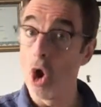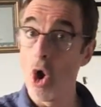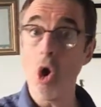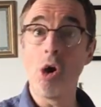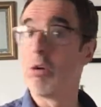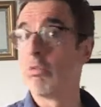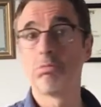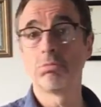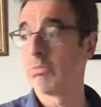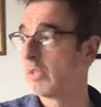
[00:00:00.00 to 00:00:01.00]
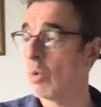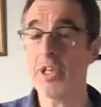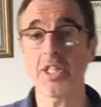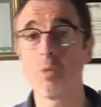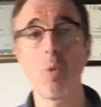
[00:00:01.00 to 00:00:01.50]
Or, now
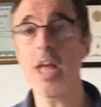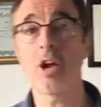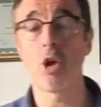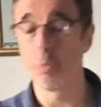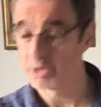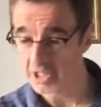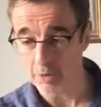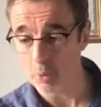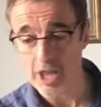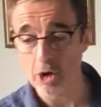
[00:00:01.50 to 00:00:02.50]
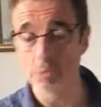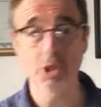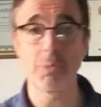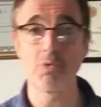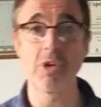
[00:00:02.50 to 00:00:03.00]
listen, weight clubs. Now weight clubs
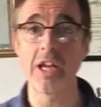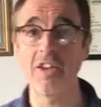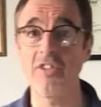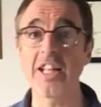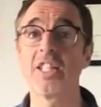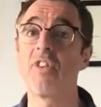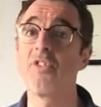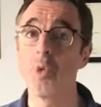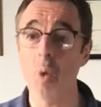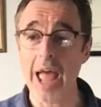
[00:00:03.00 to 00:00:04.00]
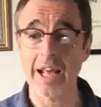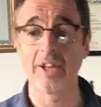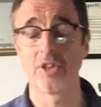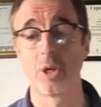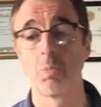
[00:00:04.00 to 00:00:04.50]
can be really effective if you work
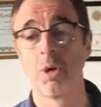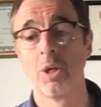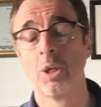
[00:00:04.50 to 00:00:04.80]
at them.